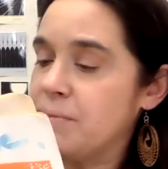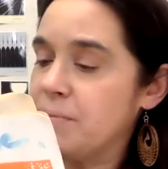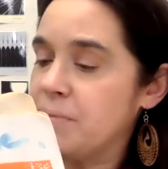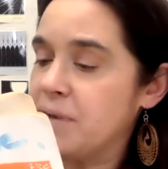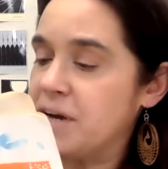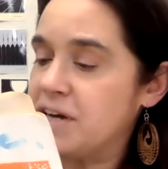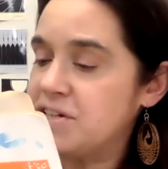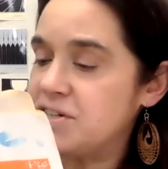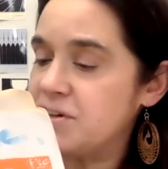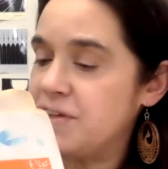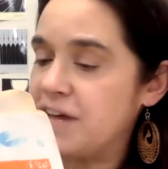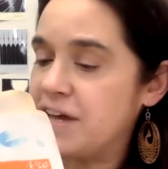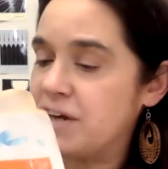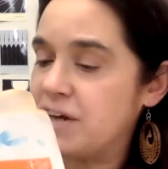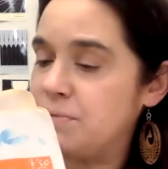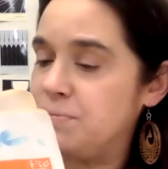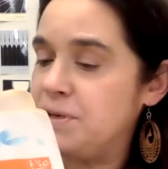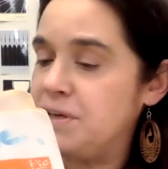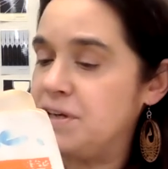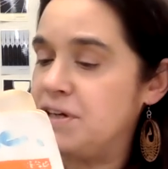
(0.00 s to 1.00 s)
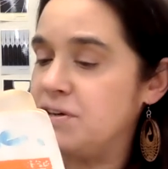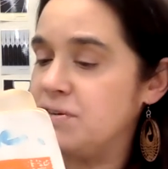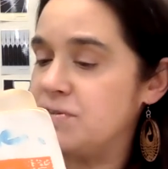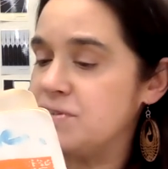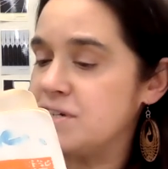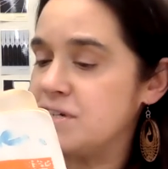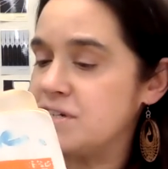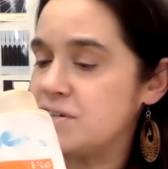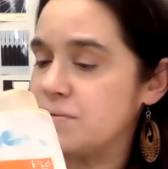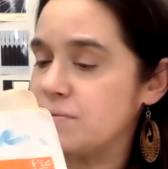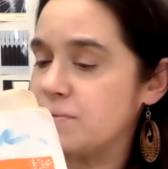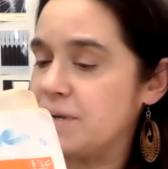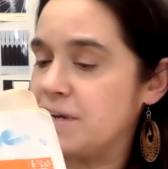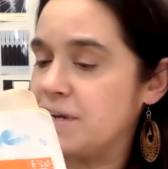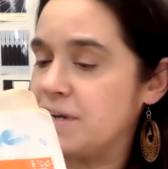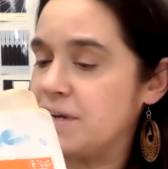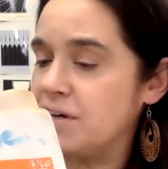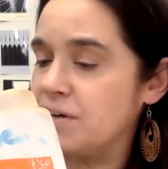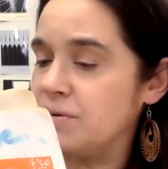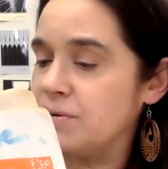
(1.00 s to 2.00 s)
poncho that could be used as a
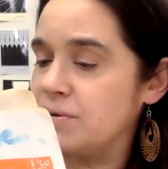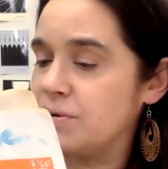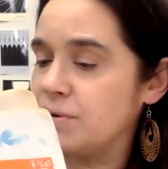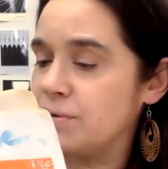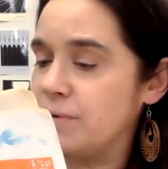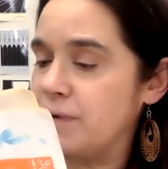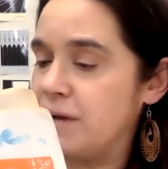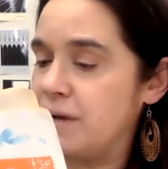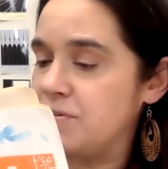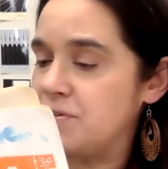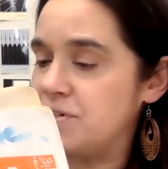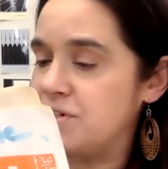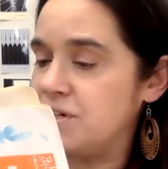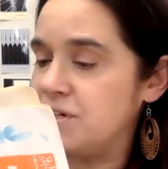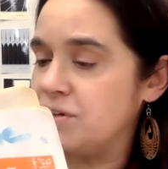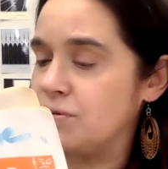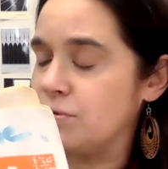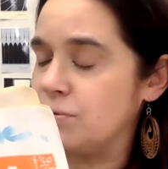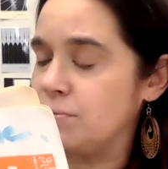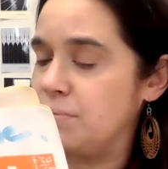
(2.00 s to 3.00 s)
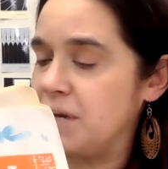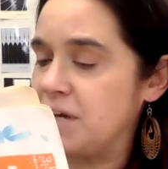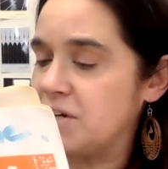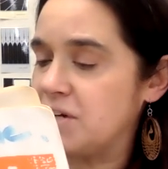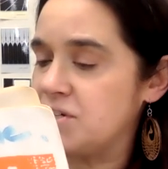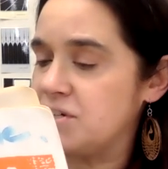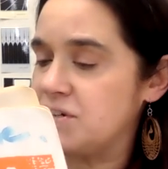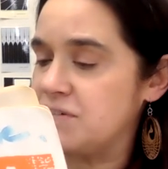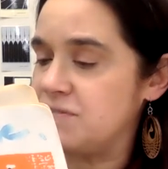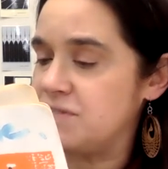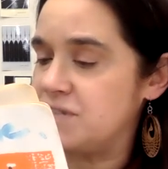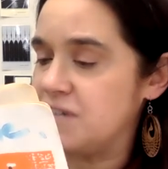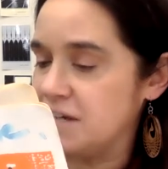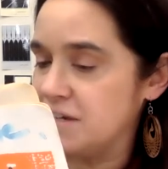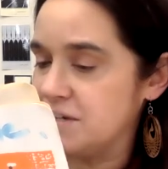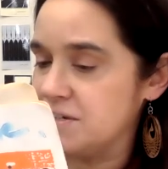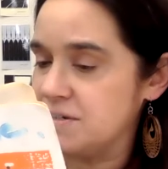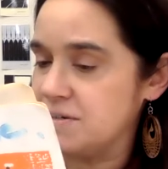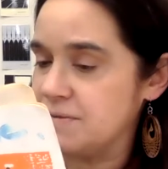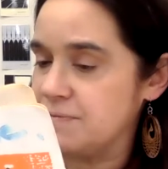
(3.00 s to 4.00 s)
raincoat or ground sheet or makeshift
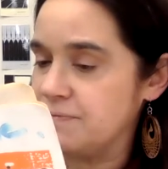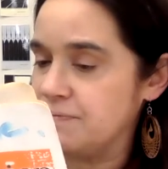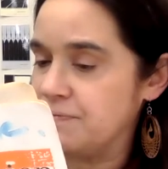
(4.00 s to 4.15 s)
tent.